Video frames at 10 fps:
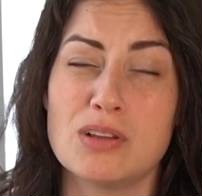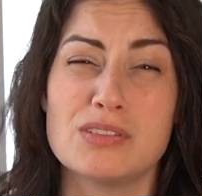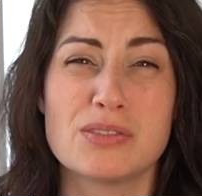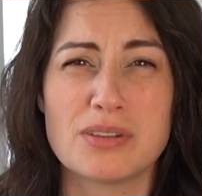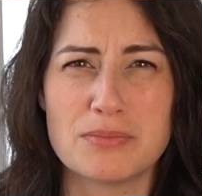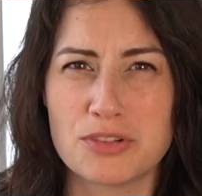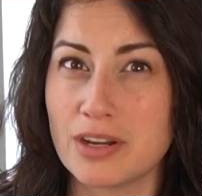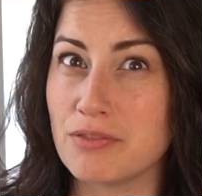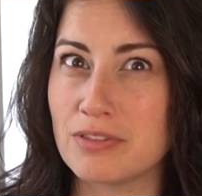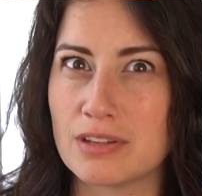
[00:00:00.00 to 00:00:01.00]
Also, I'm
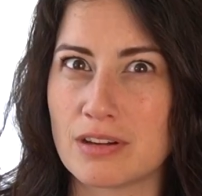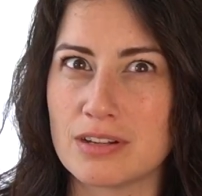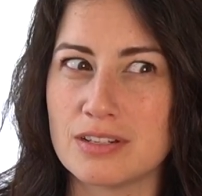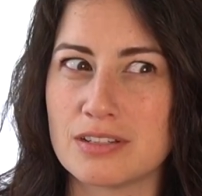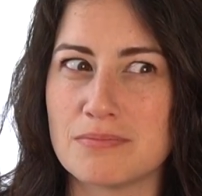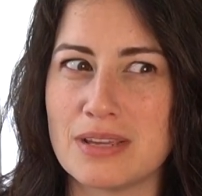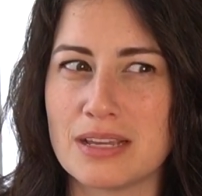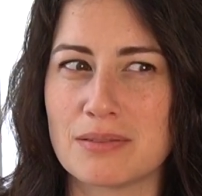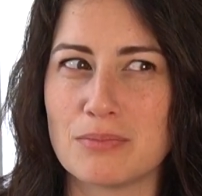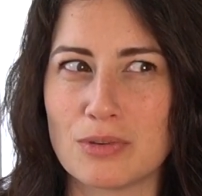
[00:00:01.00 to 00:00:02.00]
trying really hard to
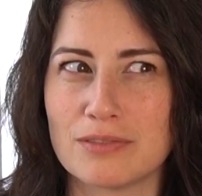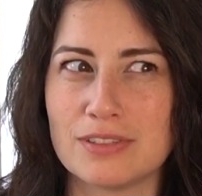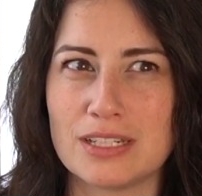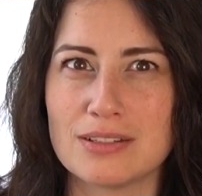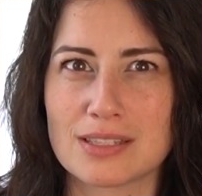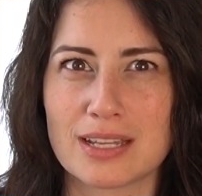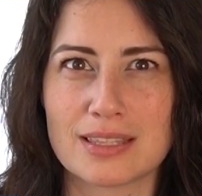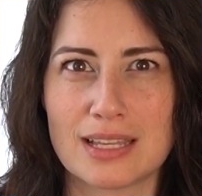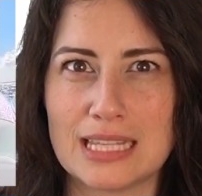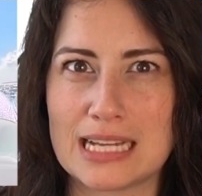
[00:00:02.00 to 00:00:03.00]
make more videos
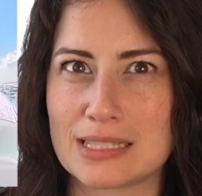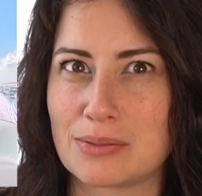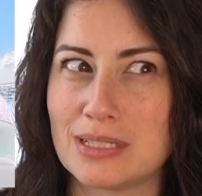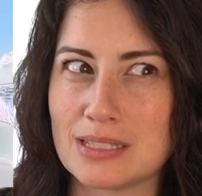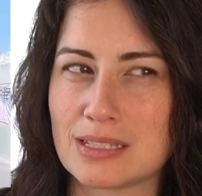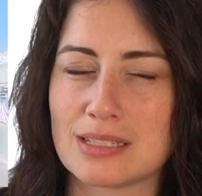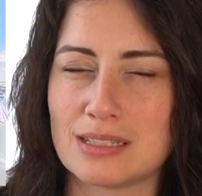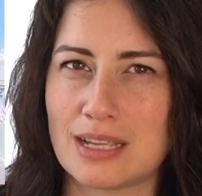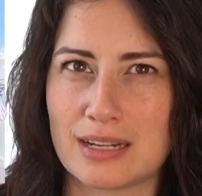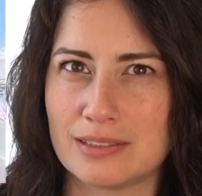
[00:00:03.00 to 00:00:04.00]
like that last one, since
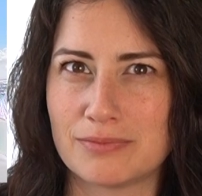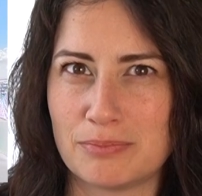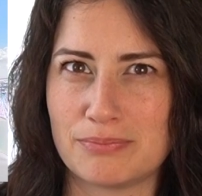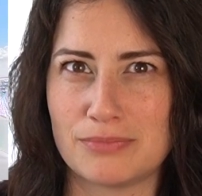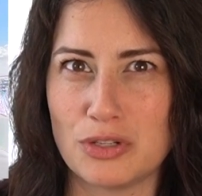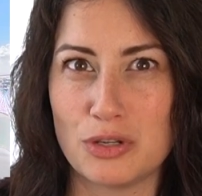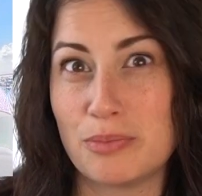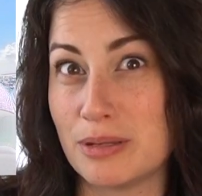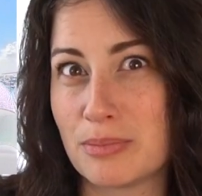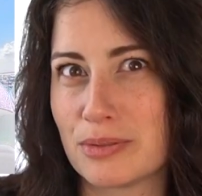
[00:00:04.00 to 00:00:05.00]
a lot of
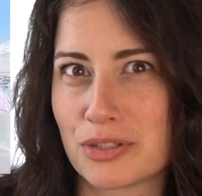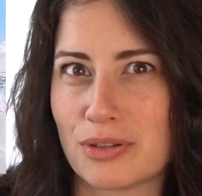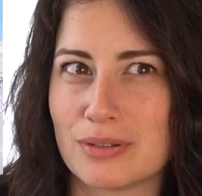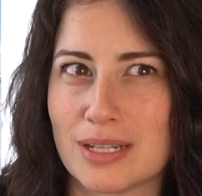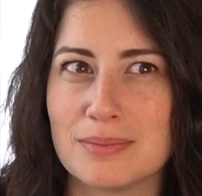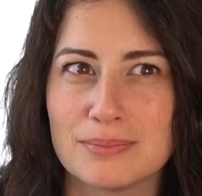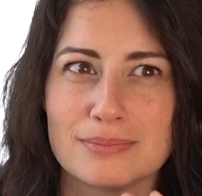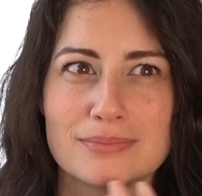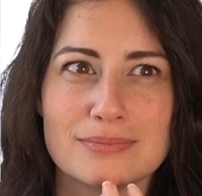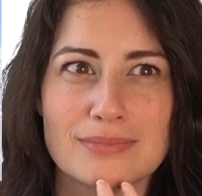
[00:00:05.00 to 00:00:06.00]
new people showed up
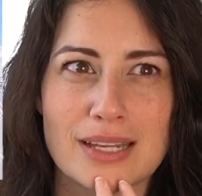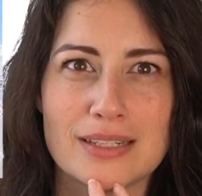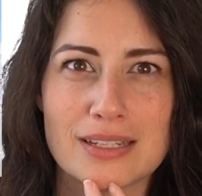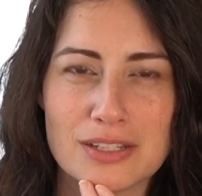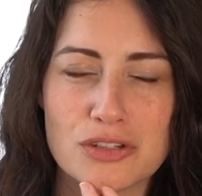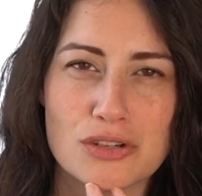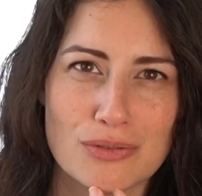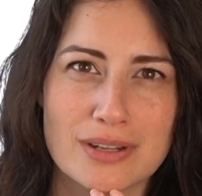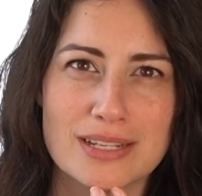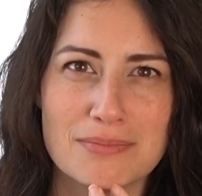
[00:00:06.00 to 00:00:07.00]
and
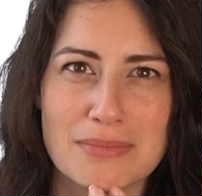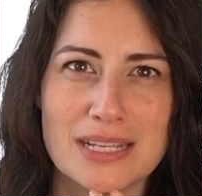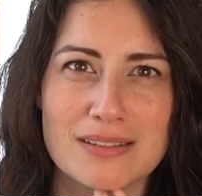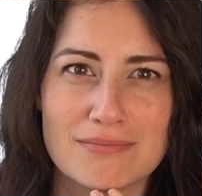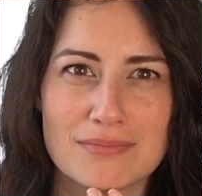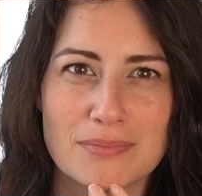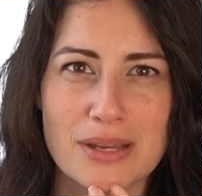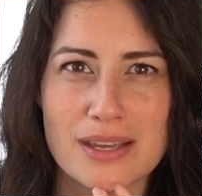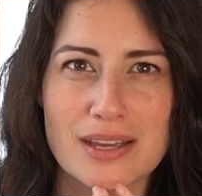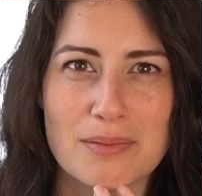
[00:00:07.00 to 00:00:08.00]
enjoyed me
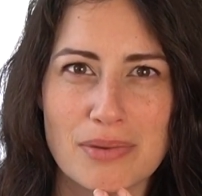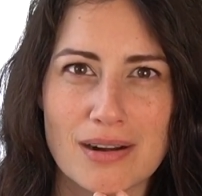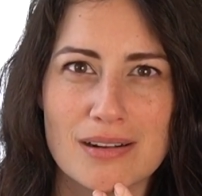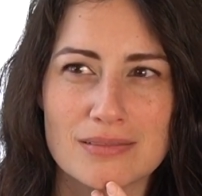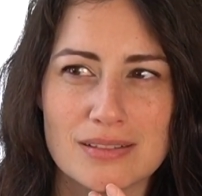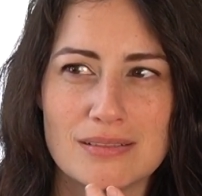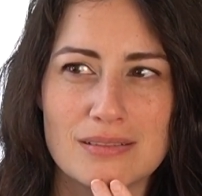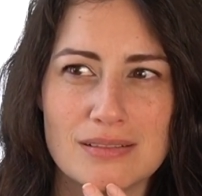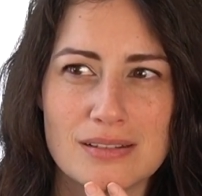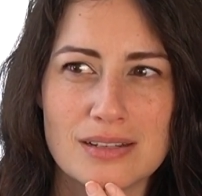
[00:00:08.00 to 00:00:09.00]
picking apart
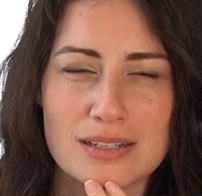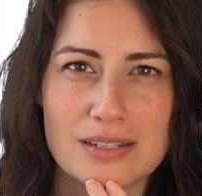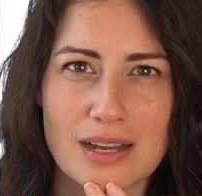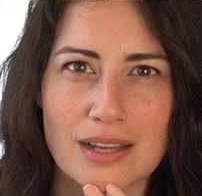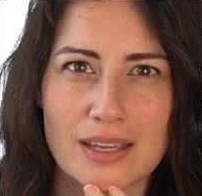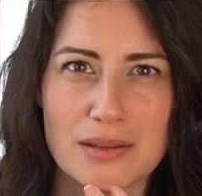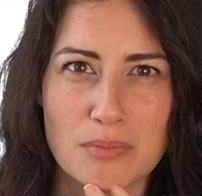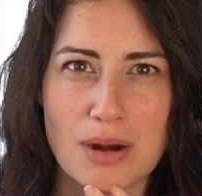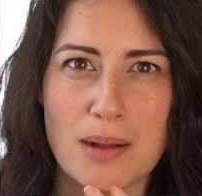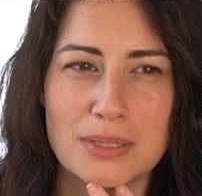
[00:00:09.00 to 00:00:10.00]
a
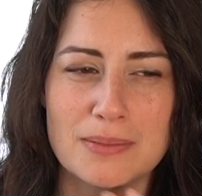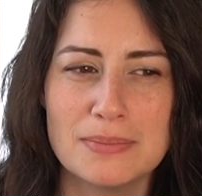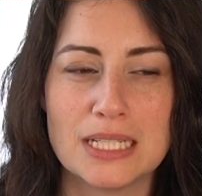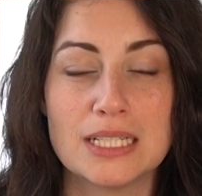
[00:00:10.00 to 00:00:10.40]
docking problem.